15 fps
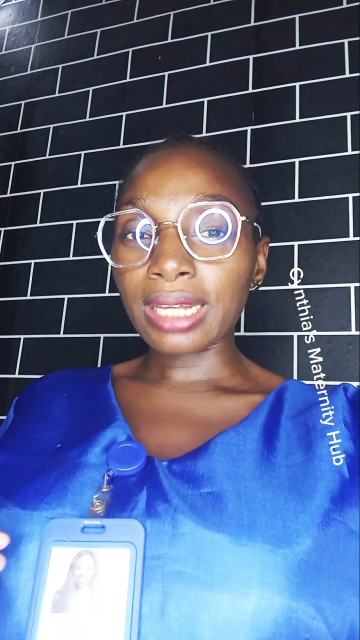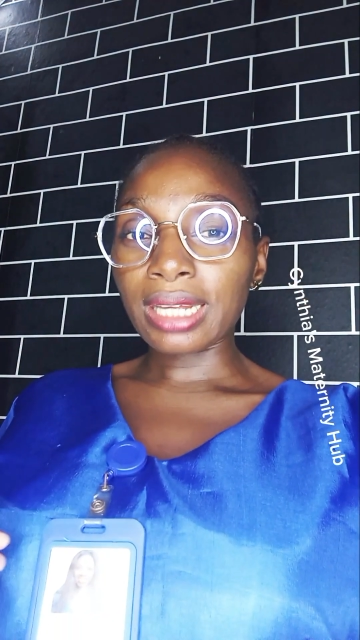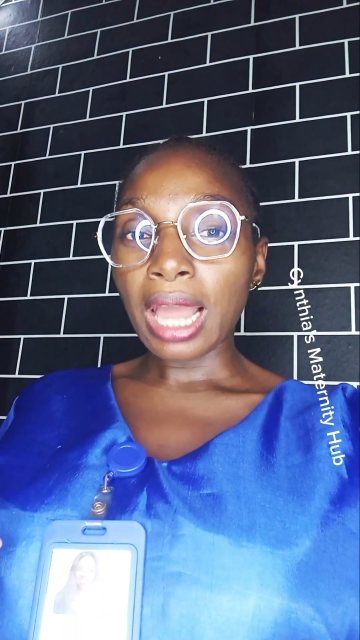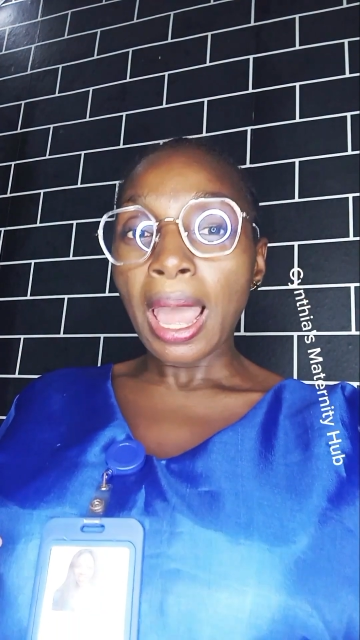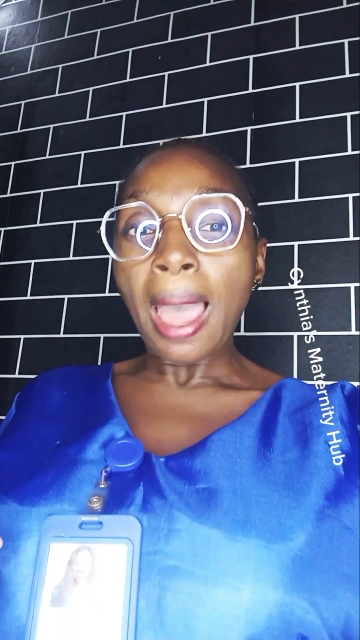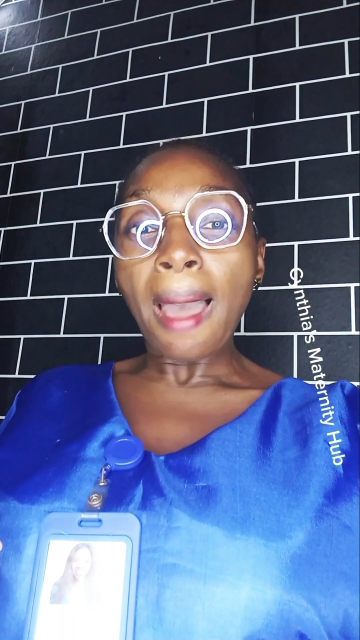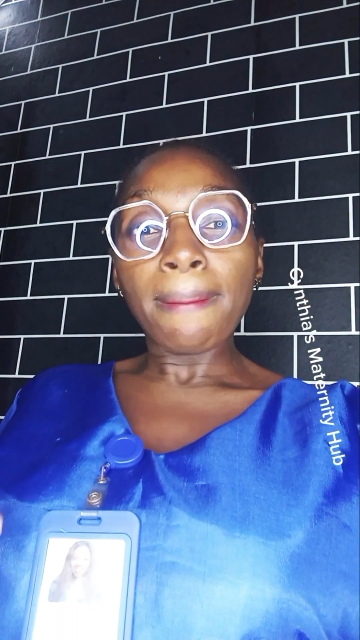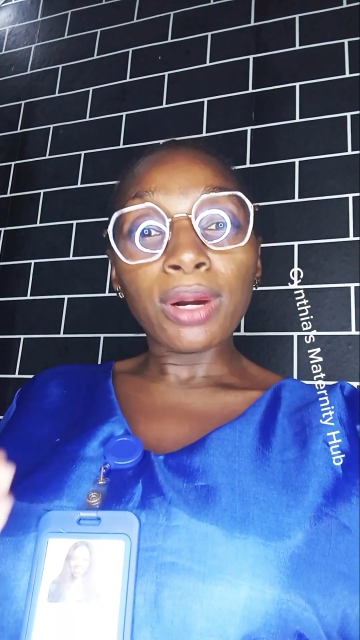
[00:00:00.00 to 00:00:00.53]

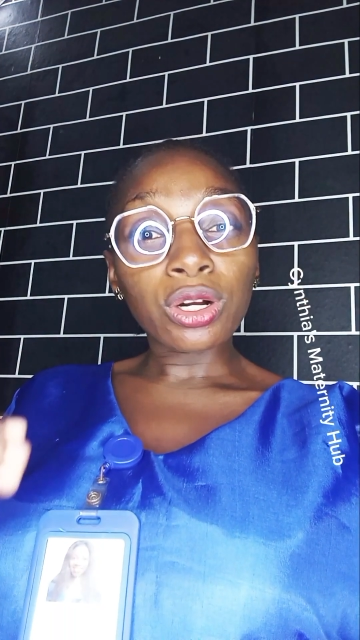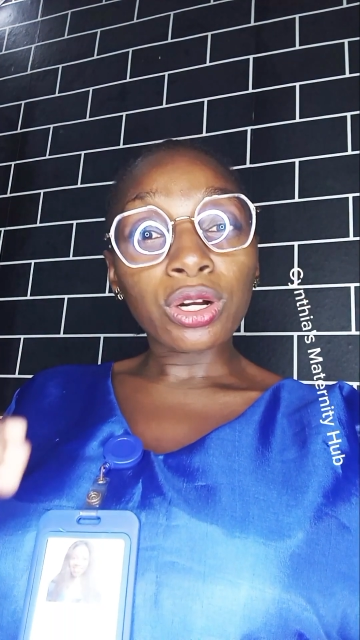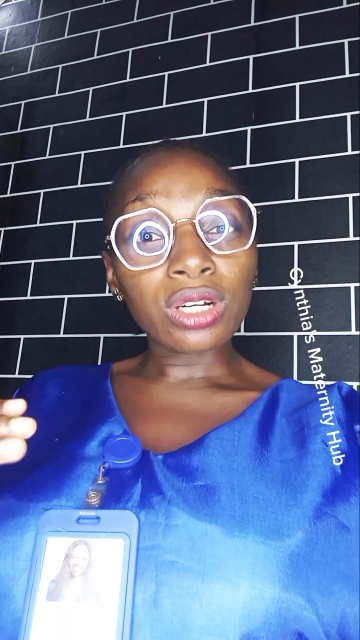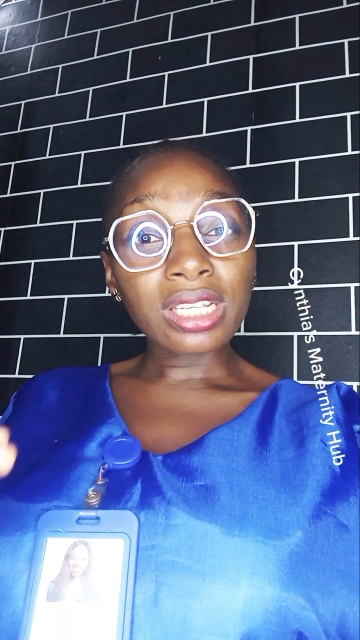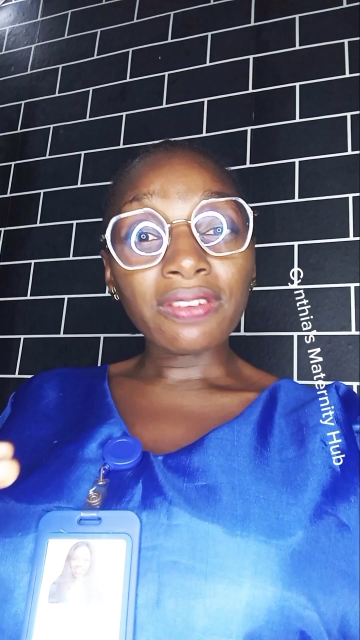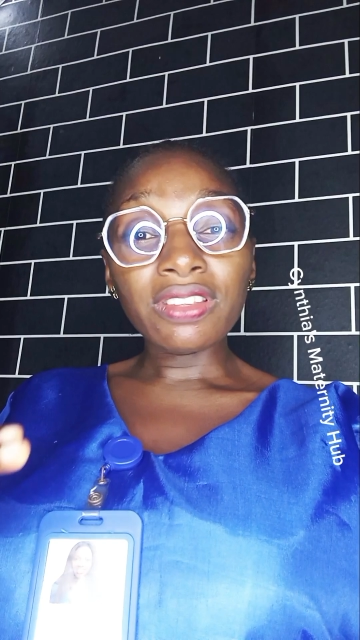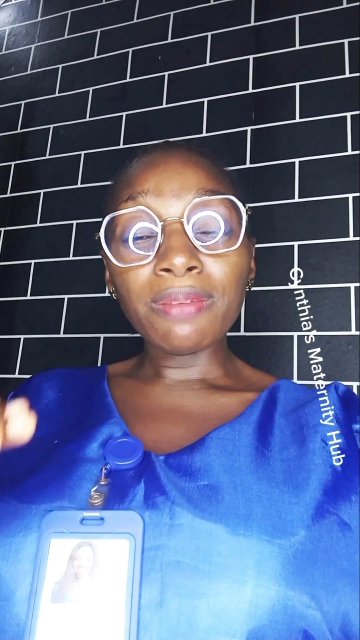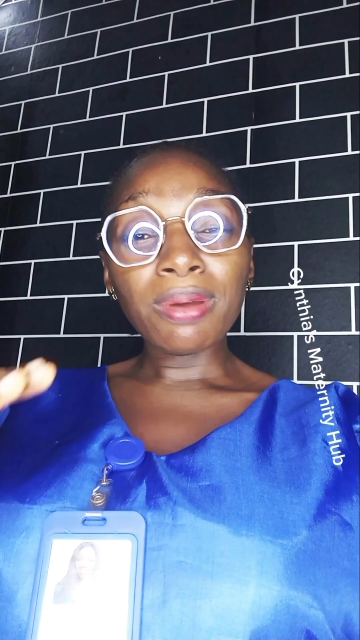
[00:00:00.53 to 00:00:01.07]
Because if the
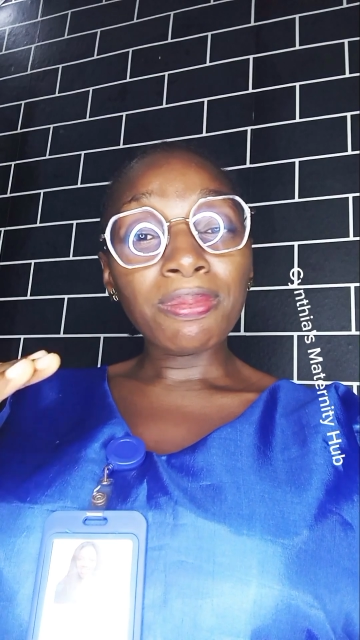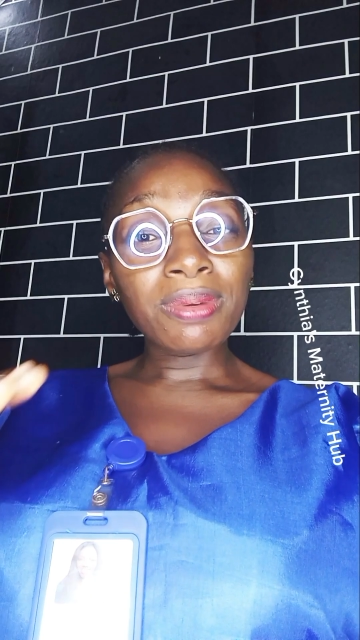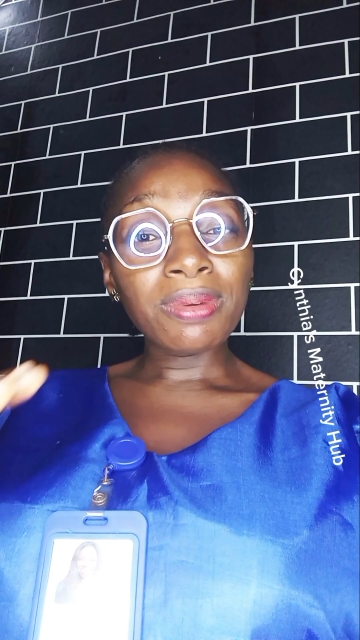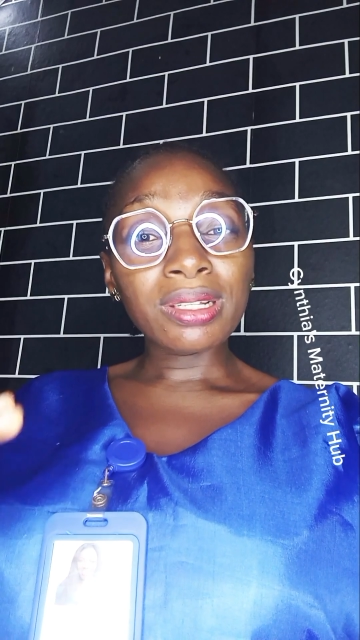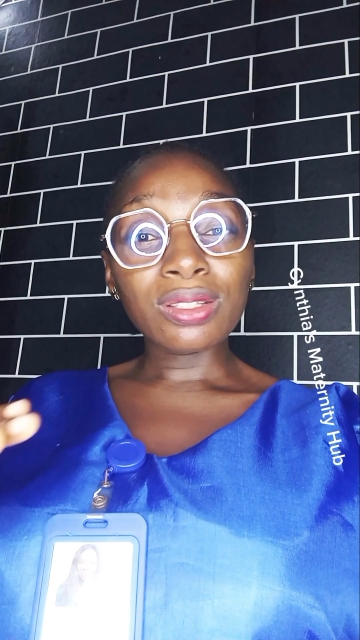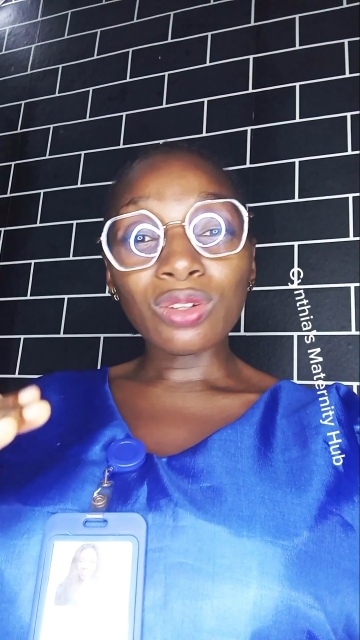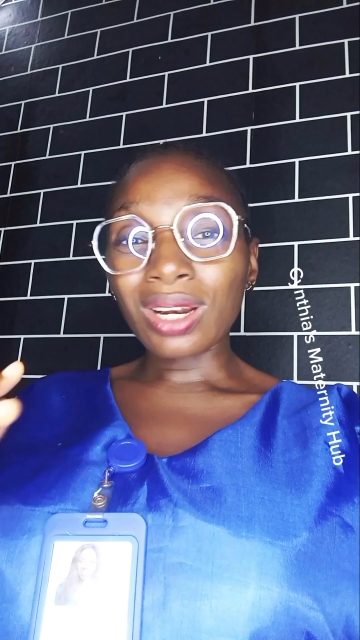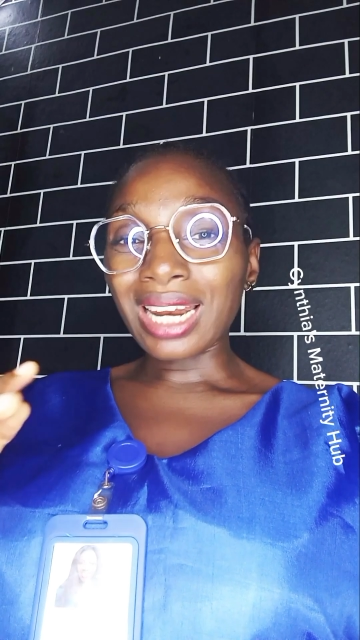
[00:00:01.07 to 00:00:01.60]
baby is not
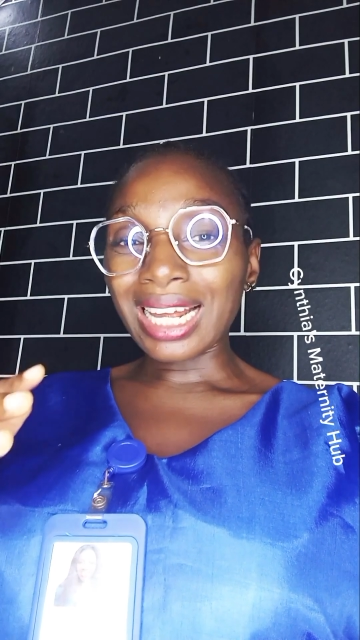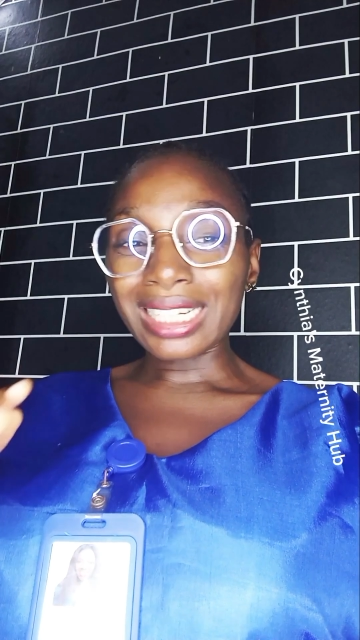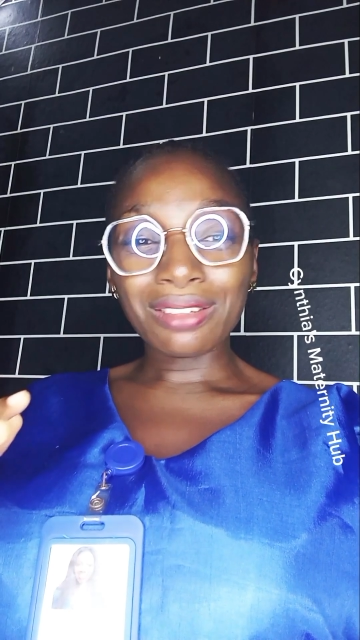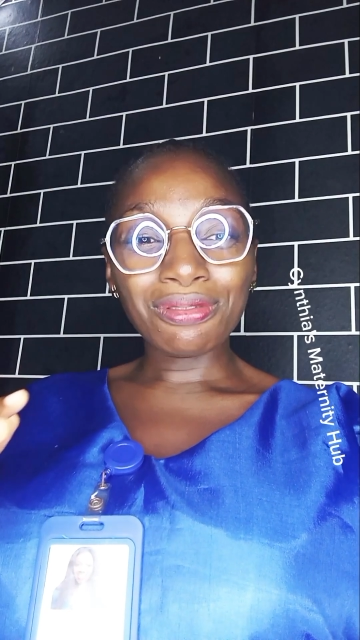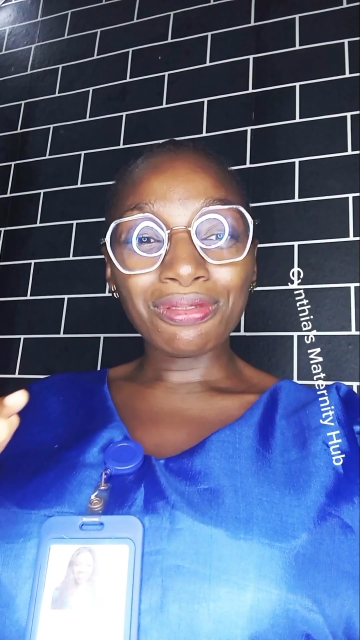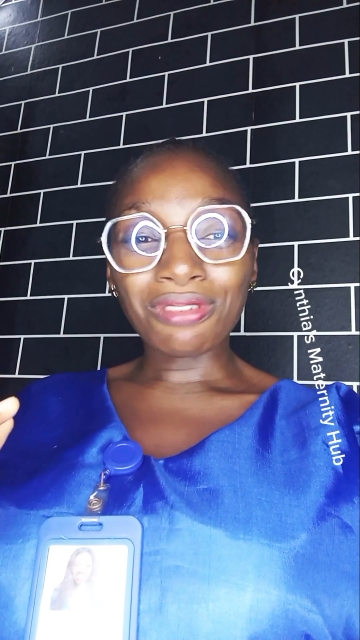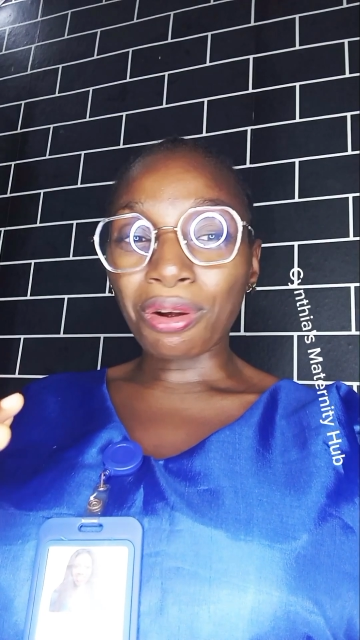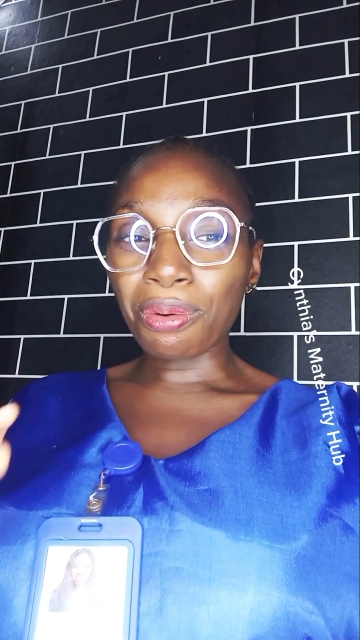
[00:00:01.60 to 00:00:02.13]
latching very
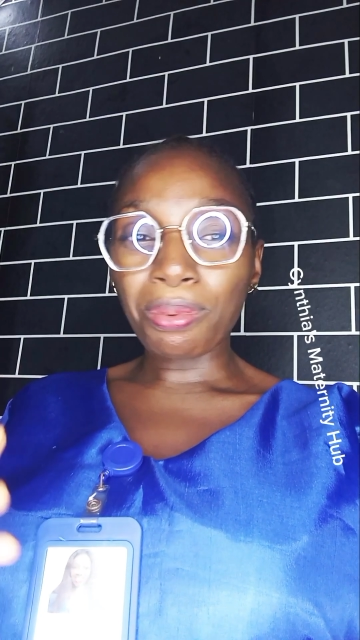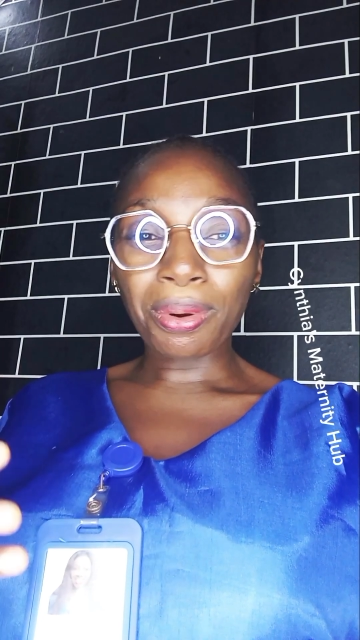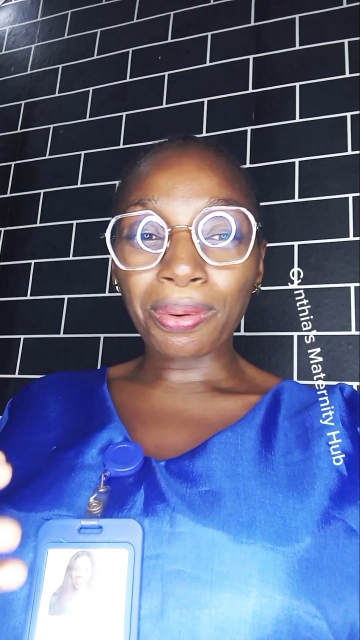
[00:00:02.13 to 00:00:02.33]
well,